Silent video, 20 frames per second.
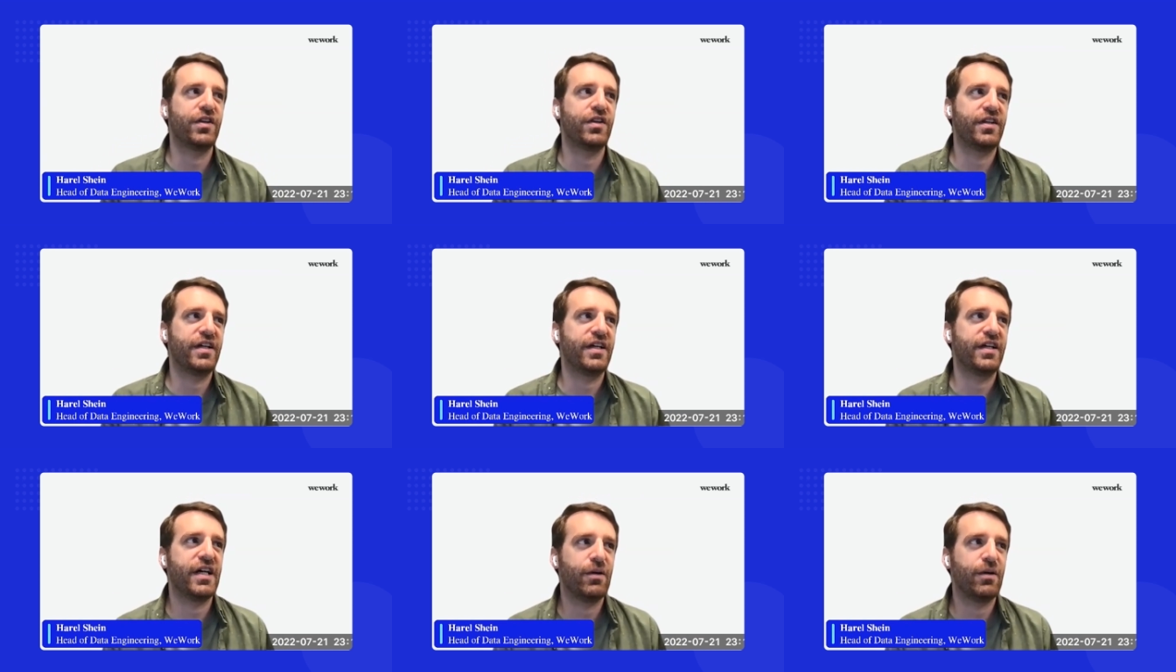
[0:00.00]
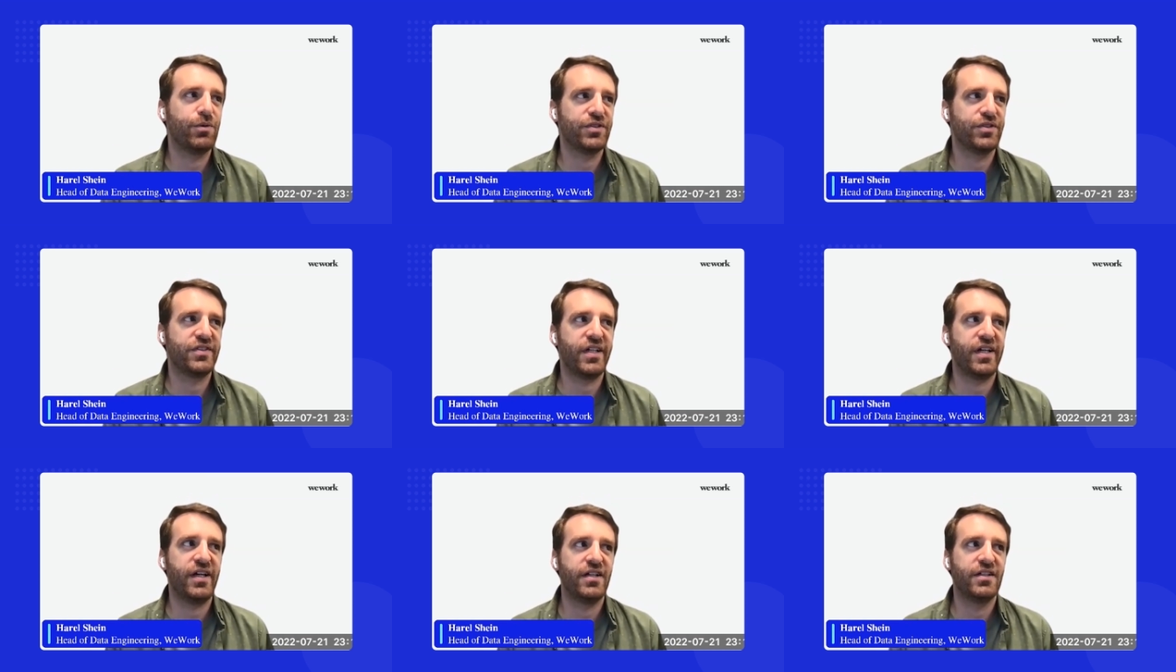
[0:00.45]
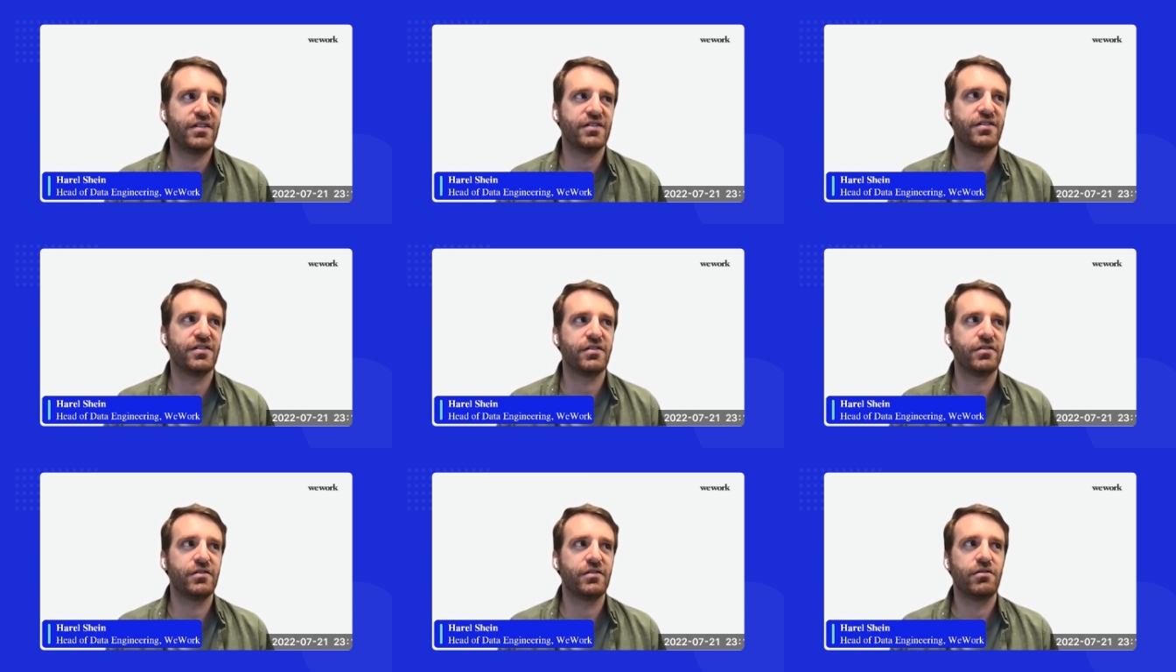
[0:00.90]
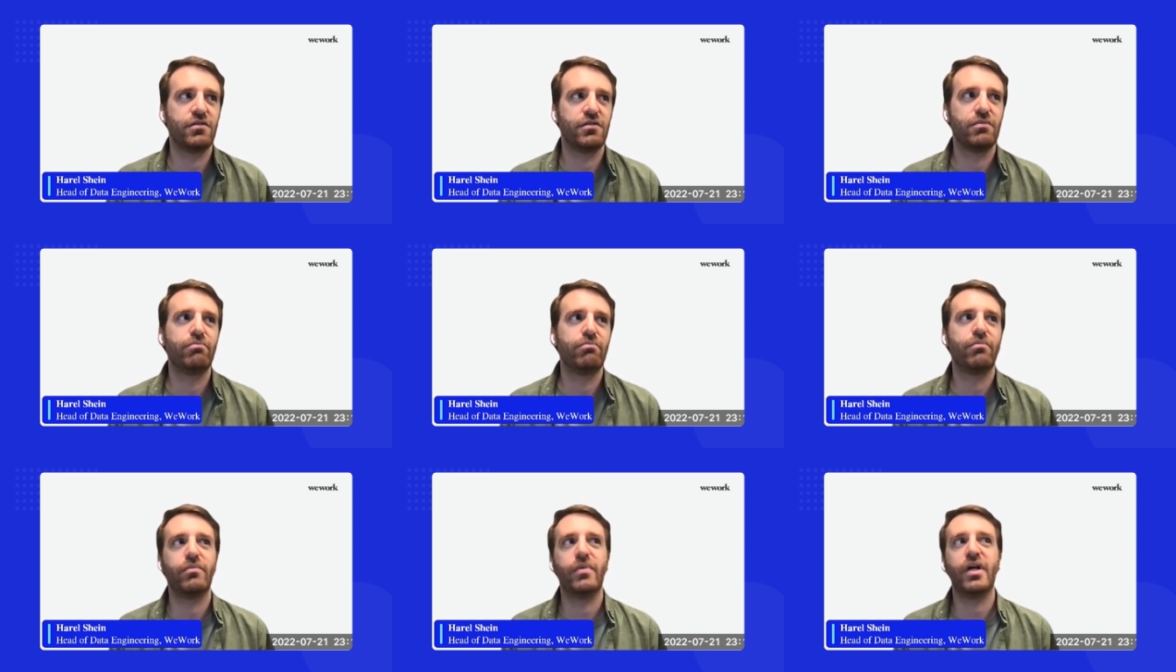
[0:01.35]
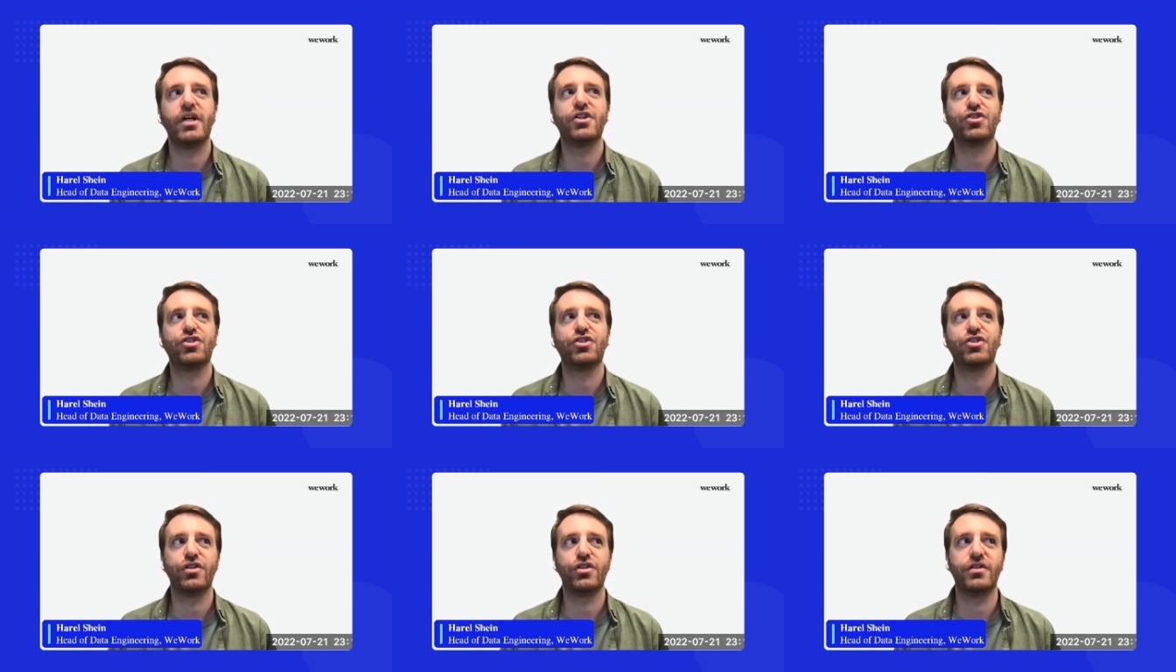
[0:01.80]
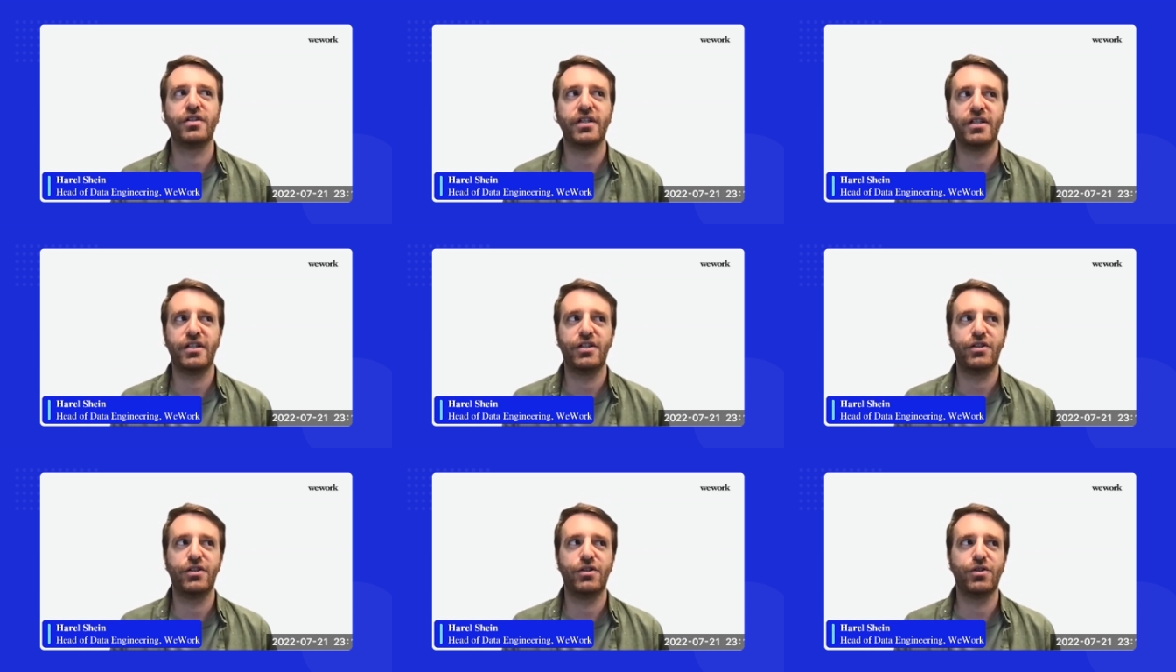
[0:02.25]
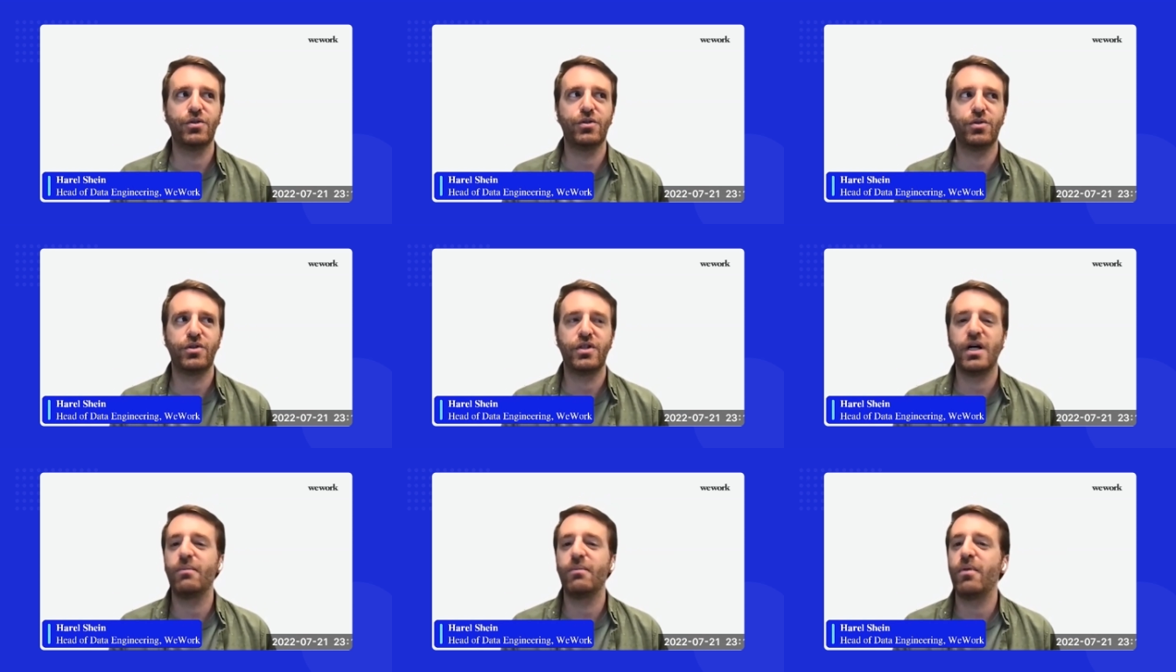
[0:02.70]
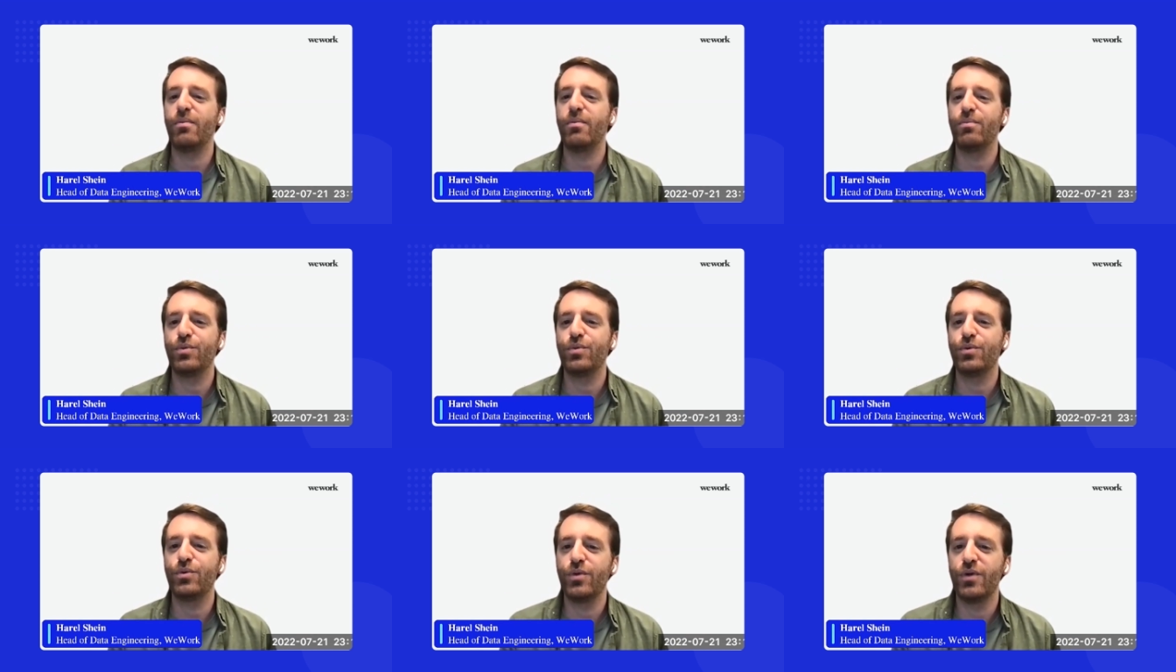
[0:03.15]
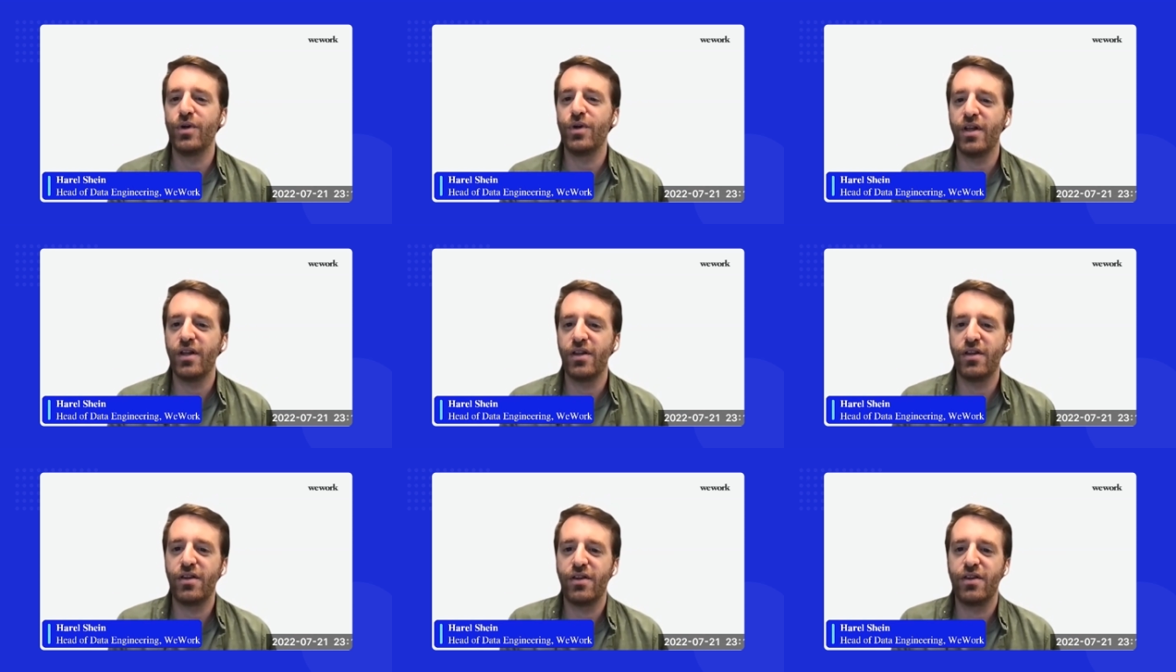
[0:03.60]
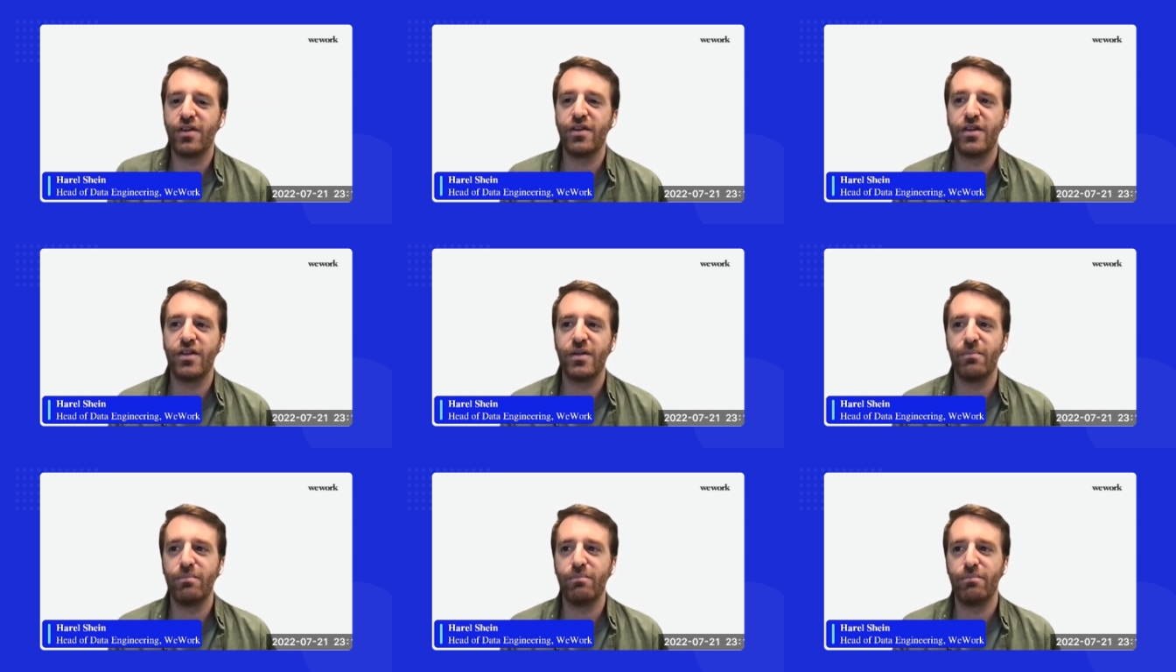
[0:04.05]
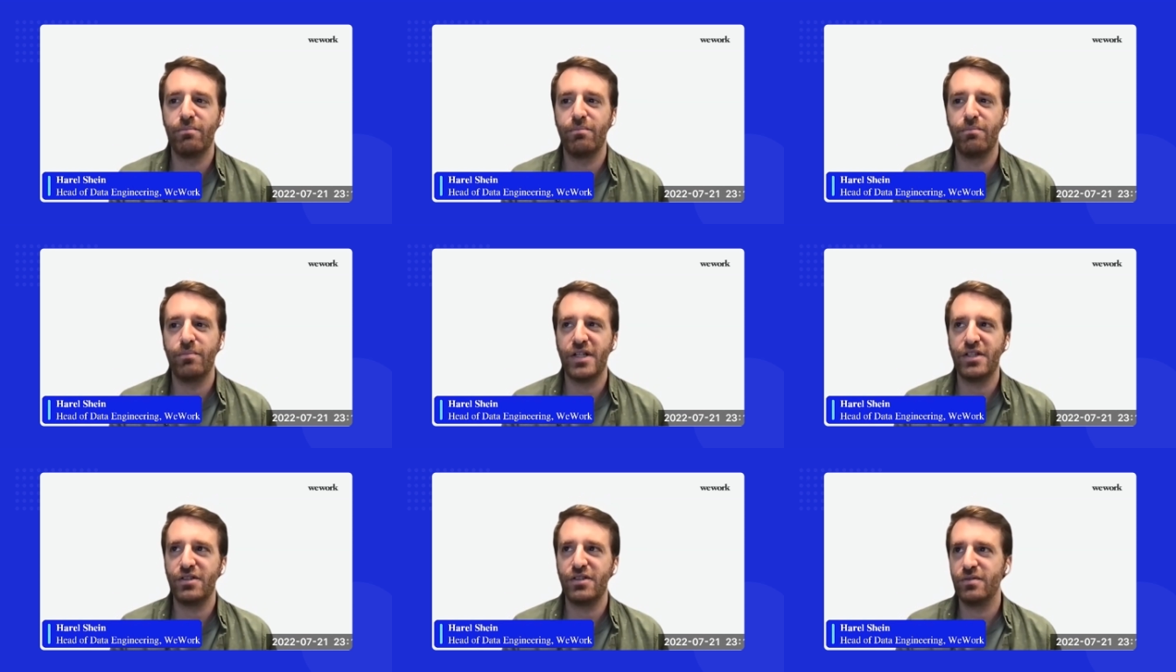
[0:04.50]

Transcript: one thing I will say is make sure that you come up with the